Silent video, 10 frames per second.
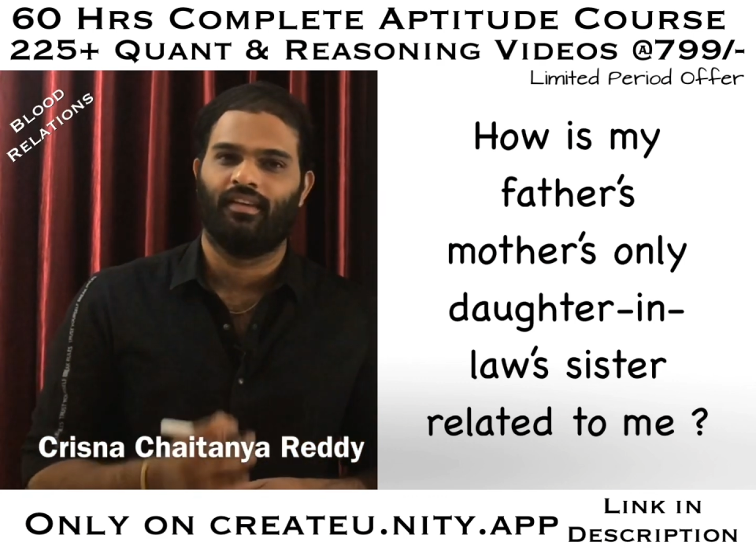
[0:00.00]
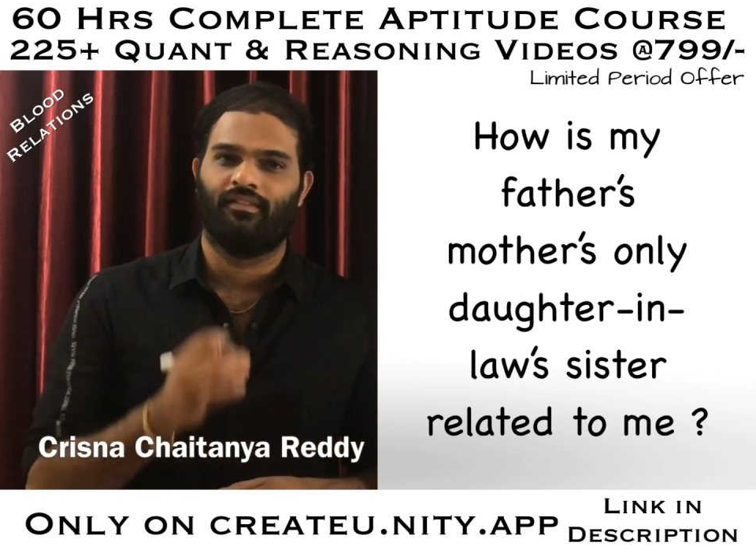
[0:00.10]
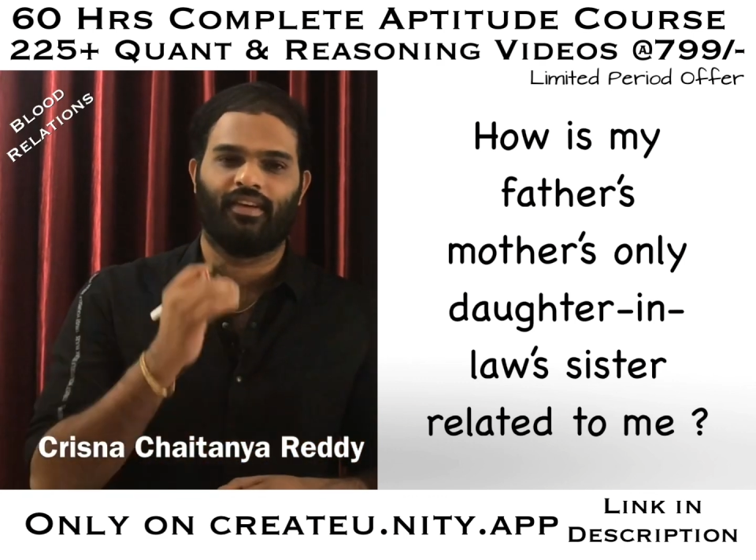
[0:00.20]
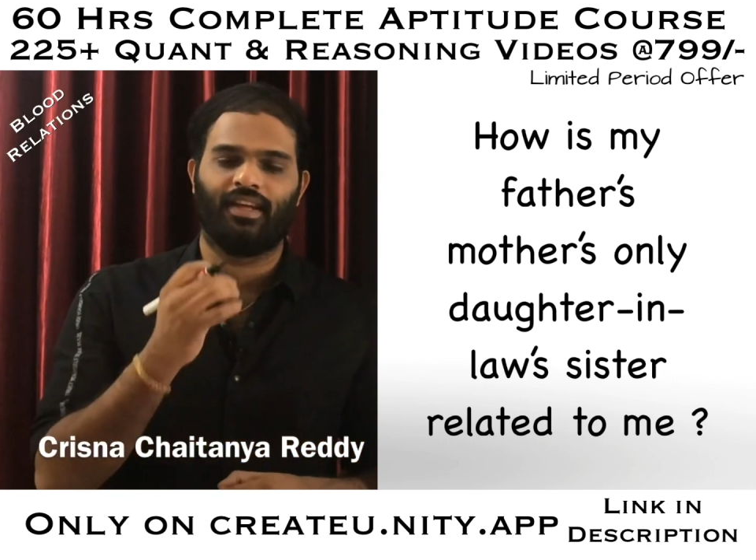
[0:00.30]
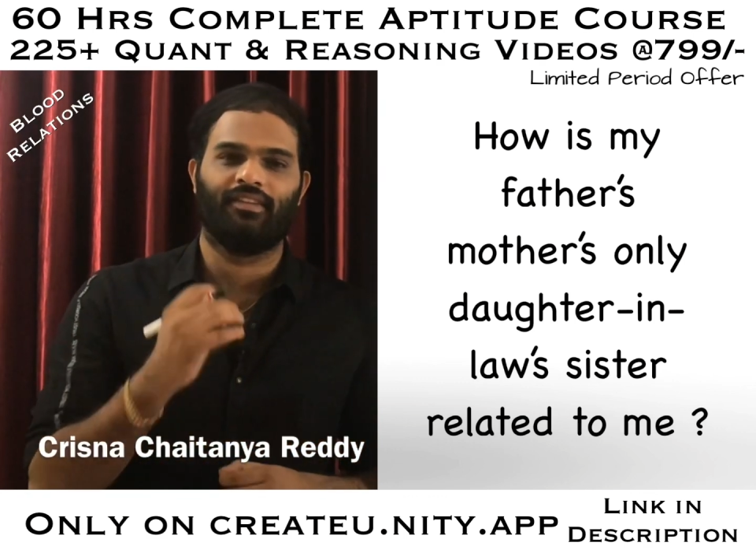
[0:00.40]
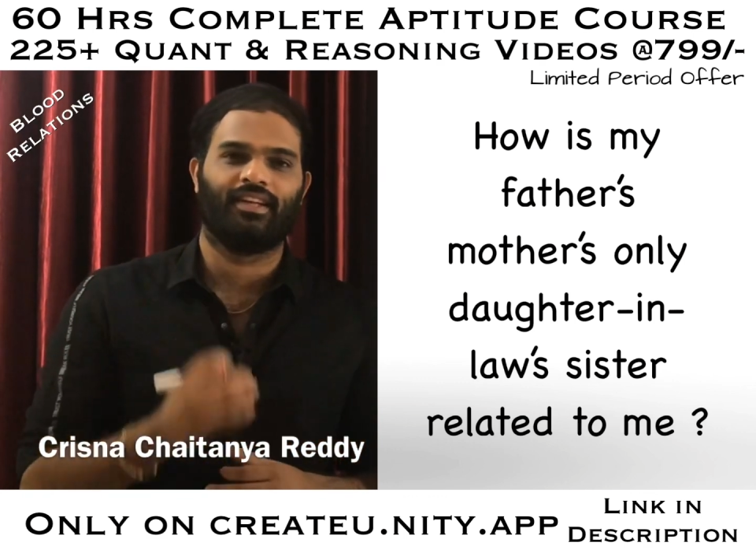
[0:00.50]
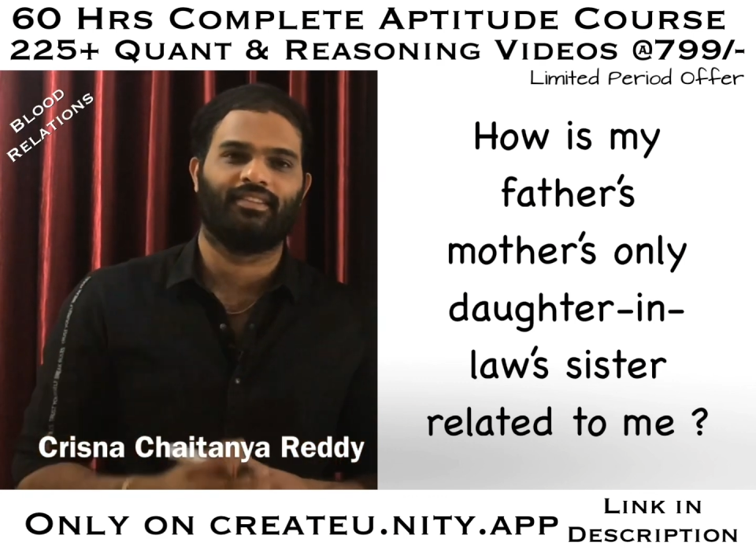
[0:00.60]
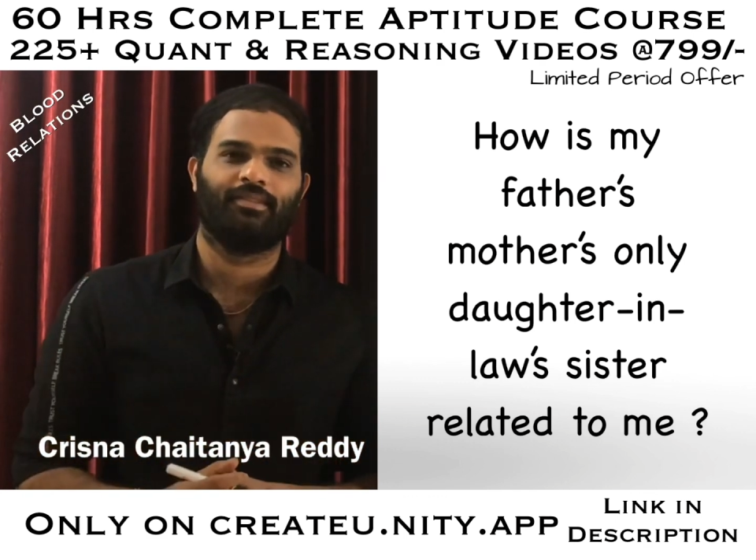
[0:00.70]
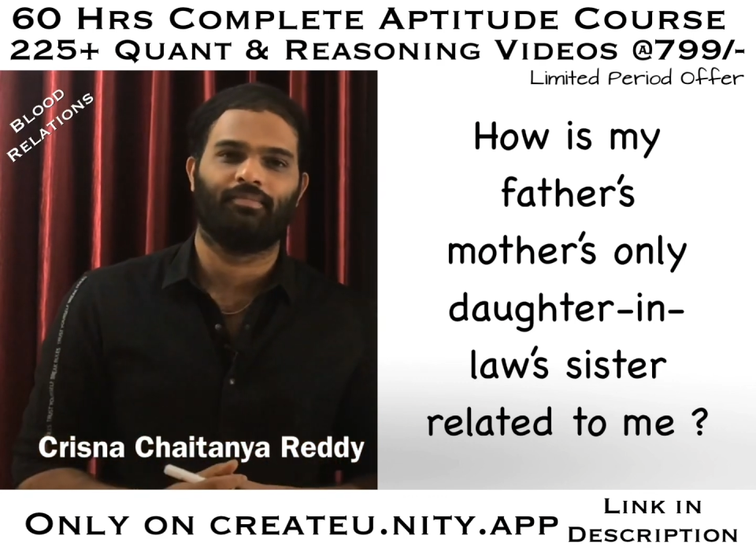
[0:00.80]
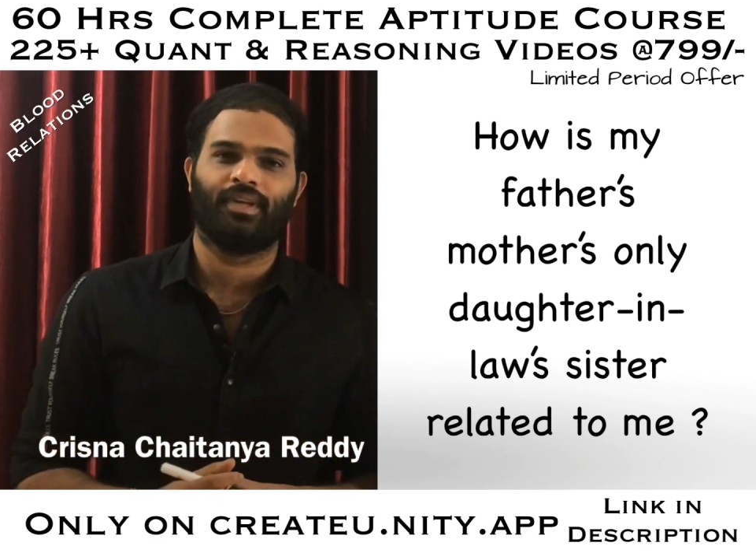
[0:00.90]
Very
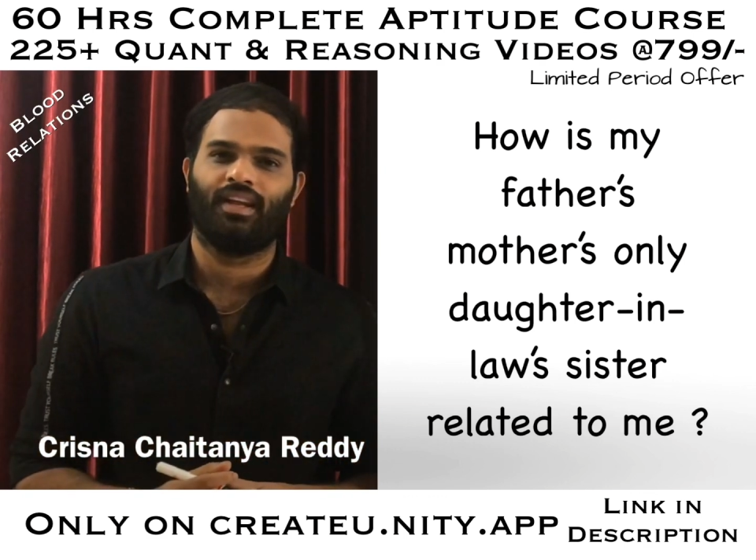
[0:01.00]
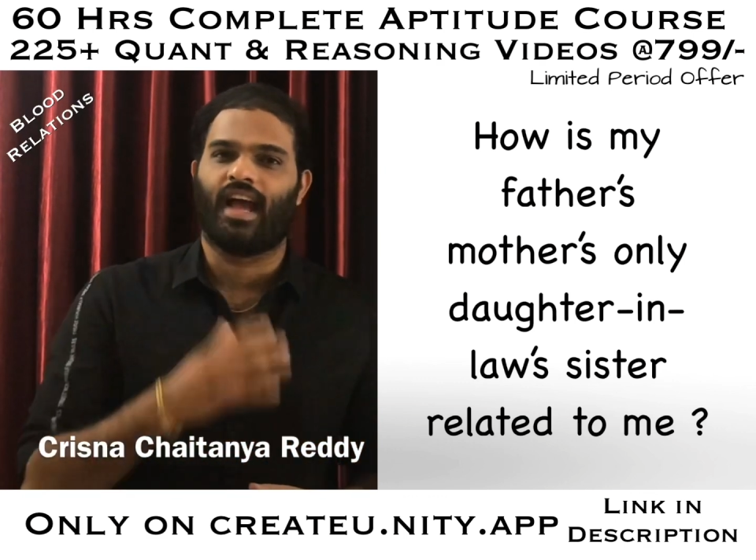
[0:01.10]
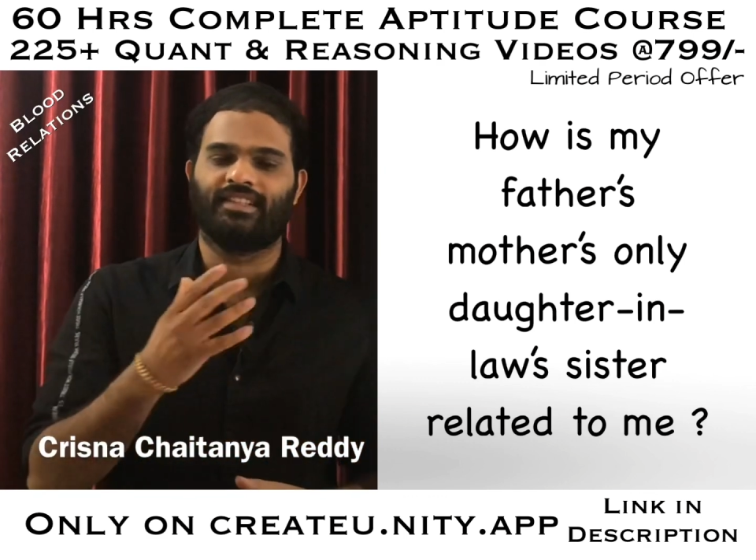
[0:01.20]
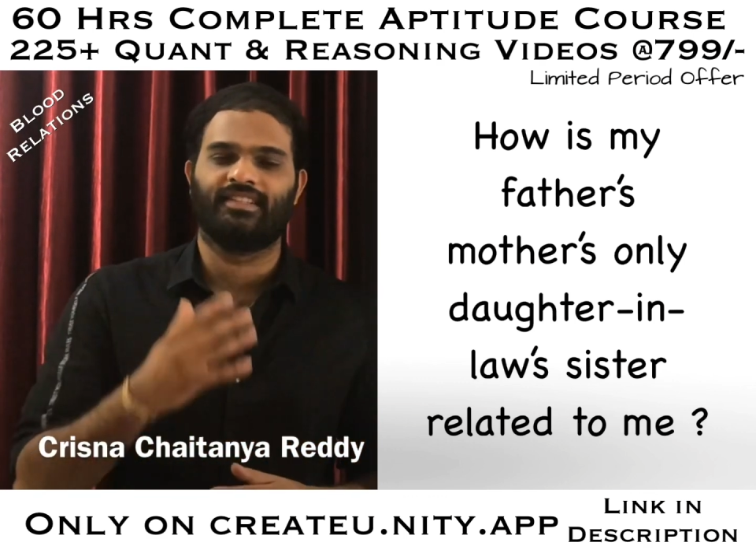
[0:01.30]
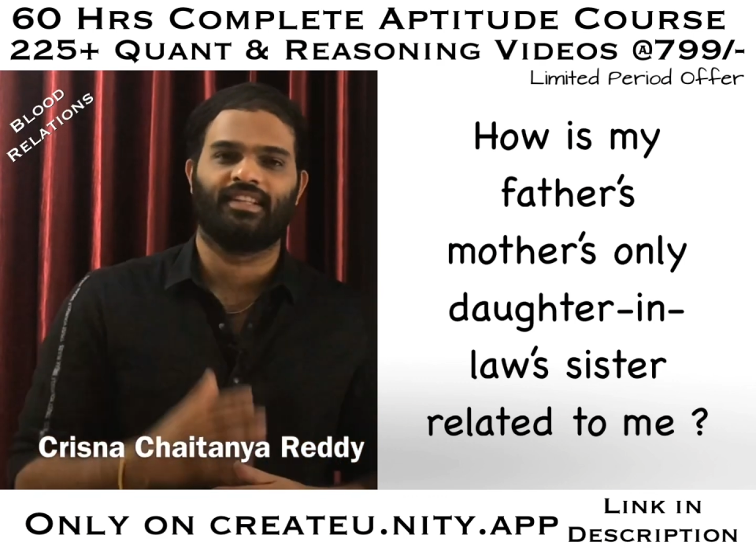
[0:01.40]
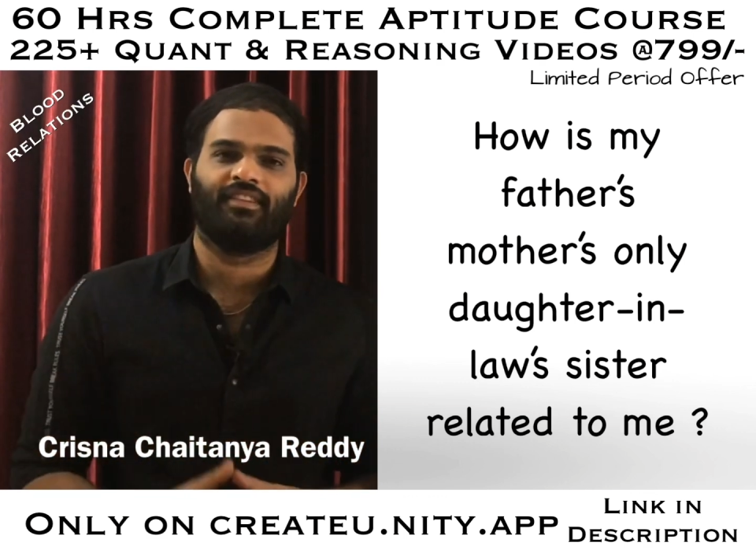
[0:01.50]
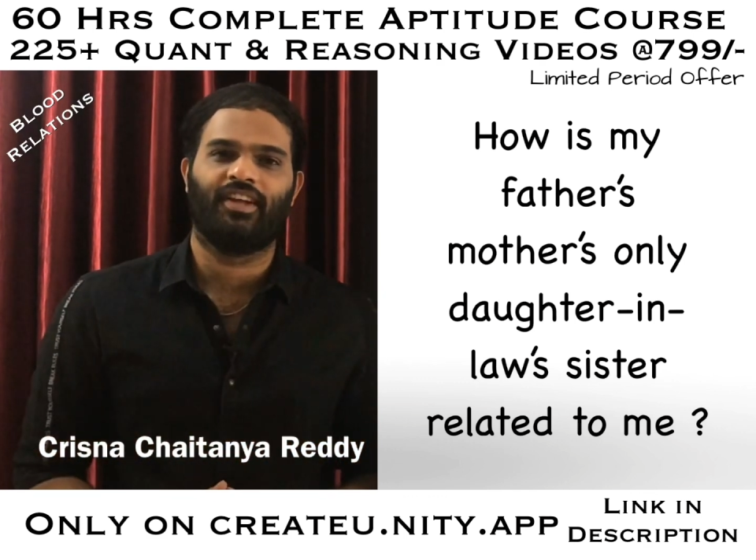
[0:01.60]
simple. As I said,